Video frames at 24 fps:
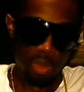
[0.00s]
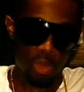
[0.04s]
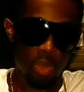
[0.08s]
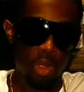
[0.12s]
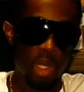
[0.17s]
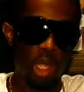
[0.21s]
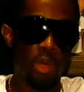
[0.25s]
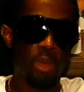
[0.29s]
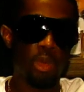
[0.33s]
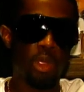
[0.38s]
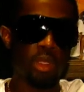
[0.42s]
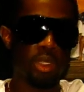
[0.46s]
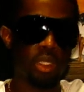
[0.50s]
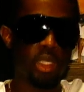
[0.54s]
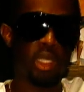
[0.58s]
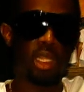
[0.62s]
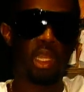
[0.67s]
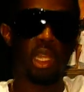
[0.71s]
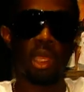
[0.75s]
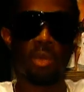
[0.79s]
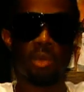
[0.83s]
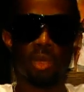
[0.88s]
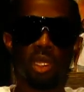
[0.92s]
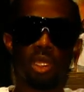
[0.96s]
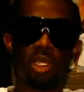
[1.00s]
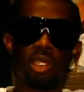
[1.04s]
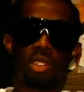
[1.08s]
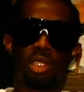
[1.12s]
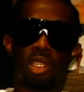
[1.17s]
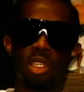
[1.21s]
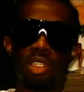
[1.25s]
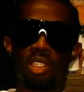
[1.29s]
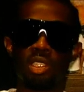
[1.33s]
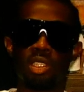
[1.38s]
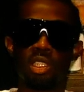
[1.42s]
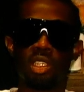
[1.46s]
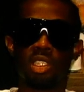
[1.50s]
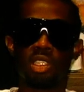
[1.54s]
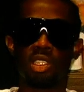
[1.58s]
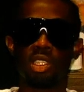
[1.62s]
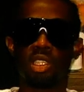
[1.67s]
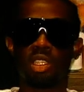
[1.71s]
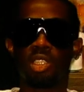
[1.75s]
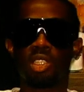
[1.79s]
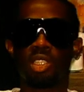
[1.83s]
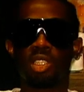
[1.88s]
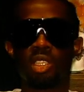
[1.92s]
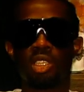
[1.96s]
well, you know what I mean? It's
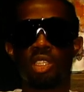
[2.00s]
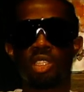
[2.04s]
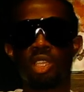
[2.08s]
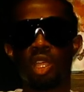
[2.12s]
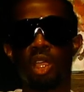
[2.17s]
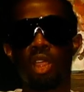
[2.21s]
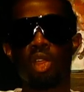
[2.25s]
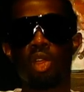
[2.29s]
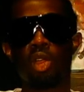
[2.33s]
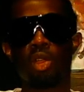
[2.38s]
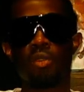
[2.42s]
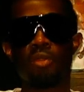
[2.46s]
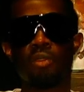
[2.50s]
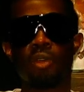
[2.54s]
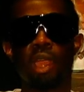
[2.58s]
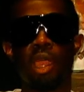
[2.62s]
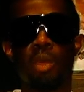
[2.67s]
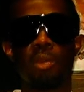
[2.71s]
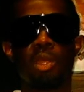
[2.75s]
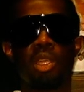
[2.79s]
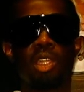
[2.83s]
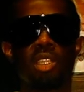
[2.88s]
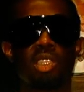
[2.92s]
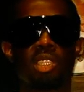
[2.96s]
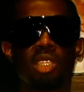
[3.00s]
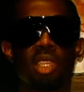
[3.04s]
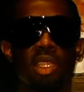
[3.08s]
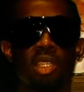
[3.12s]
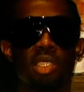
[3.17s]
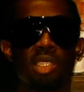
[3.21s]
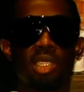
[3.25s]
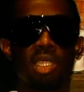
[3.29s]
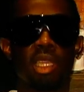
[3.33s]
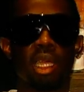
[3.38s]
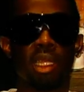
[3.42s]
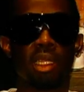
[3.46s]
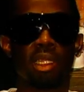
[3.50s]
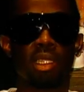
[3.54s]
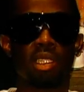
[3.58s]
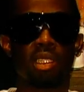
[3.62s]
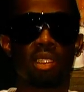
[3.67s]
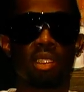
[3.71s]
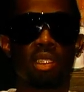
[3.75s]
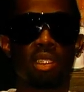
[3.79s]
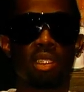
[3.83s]
a good vibe in the sense that